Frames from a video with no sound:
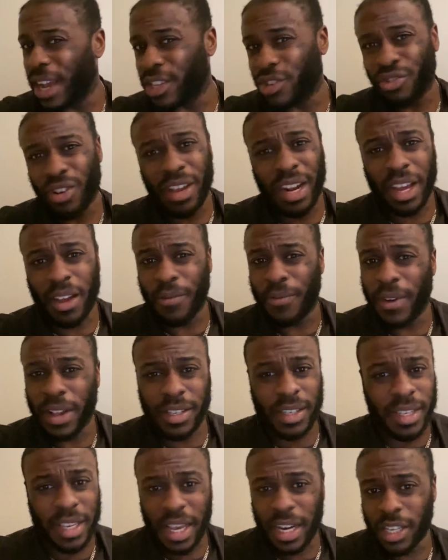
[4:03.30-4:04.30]
straight like a
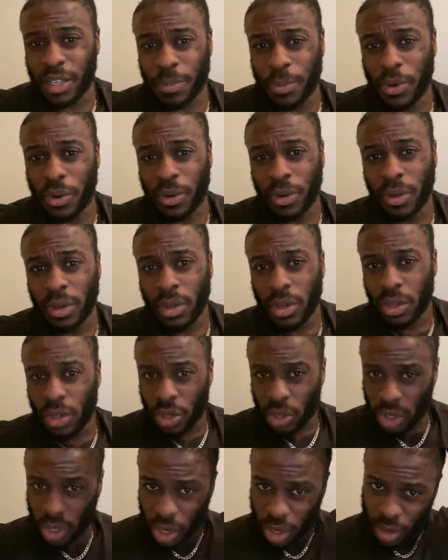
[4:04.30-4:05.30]
fuzzy tennis ball.
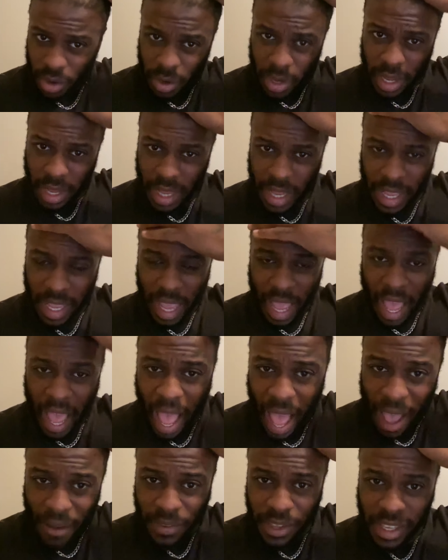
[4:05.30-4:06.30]
So I
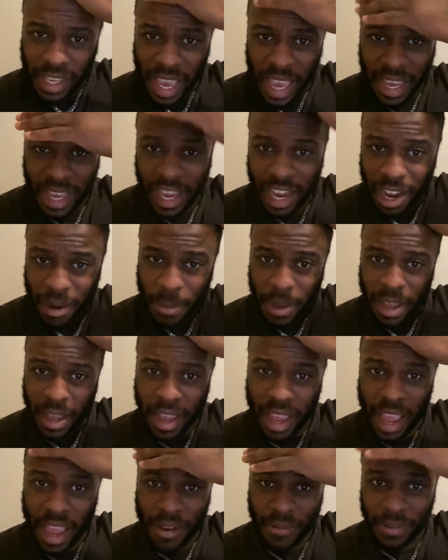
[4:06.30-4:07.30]
have to take care of my hair
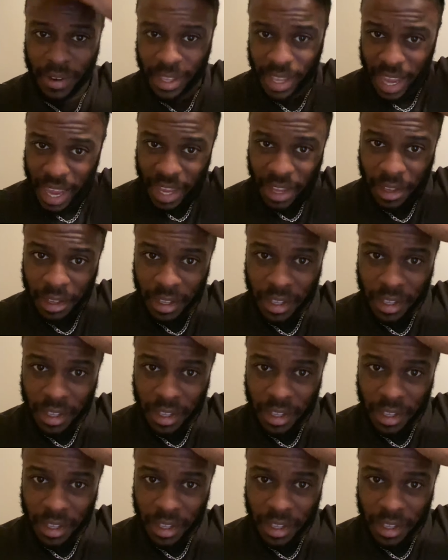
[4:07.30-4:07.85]
every day.